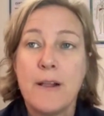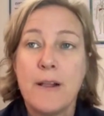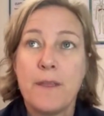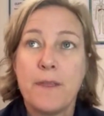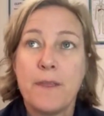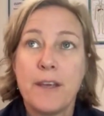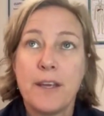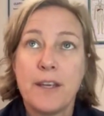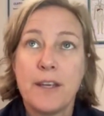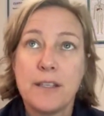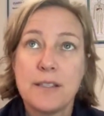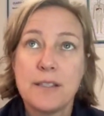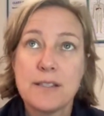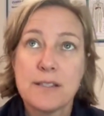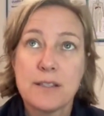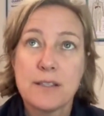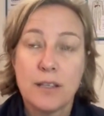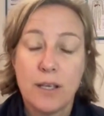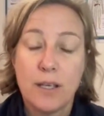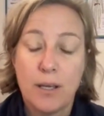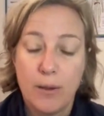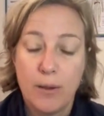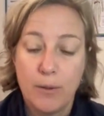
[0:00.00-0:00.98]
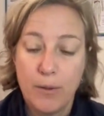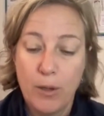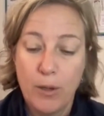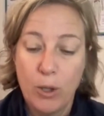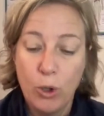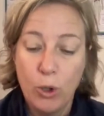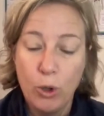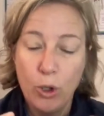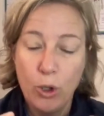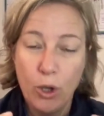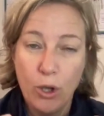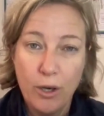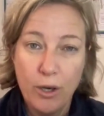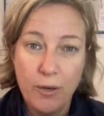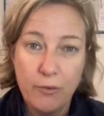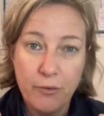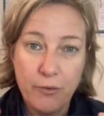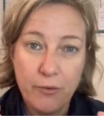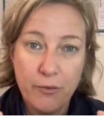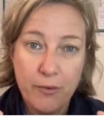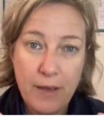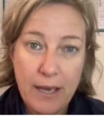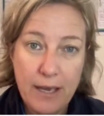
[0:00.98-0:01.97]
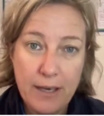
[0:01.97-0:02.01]
there's a lot of
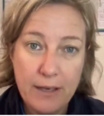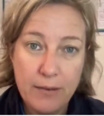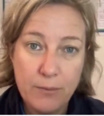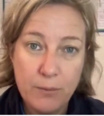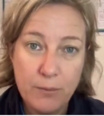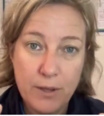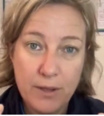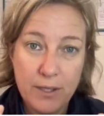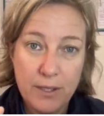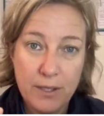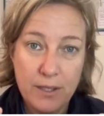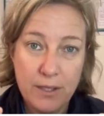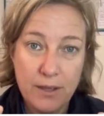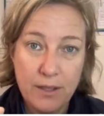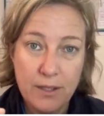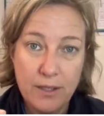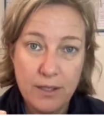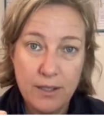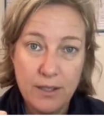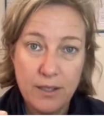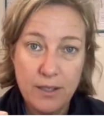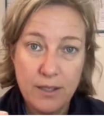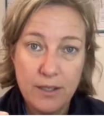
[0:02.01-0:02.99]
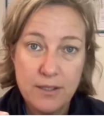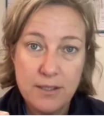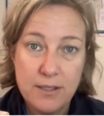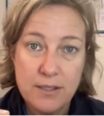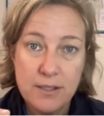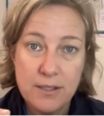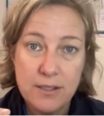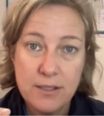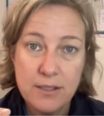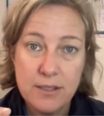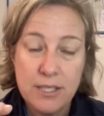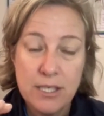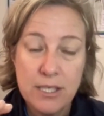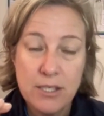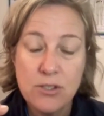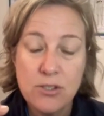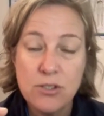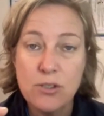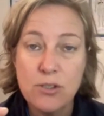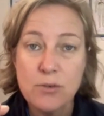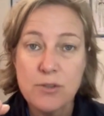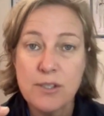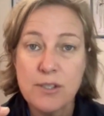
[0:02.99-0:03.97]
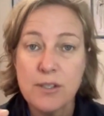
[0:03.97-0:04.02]
fat within the
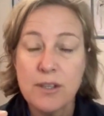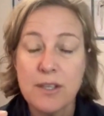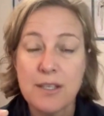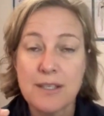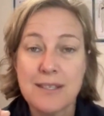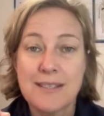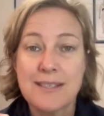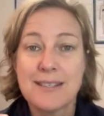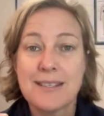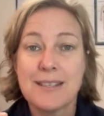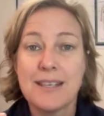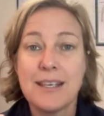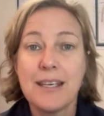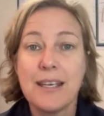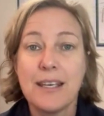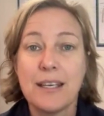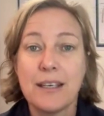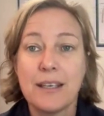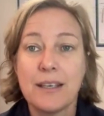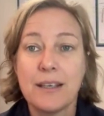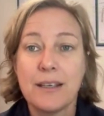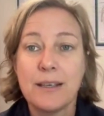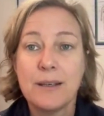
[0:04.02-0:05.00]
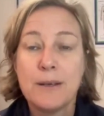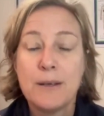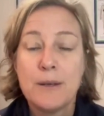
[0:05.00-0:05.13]
tissues in the skin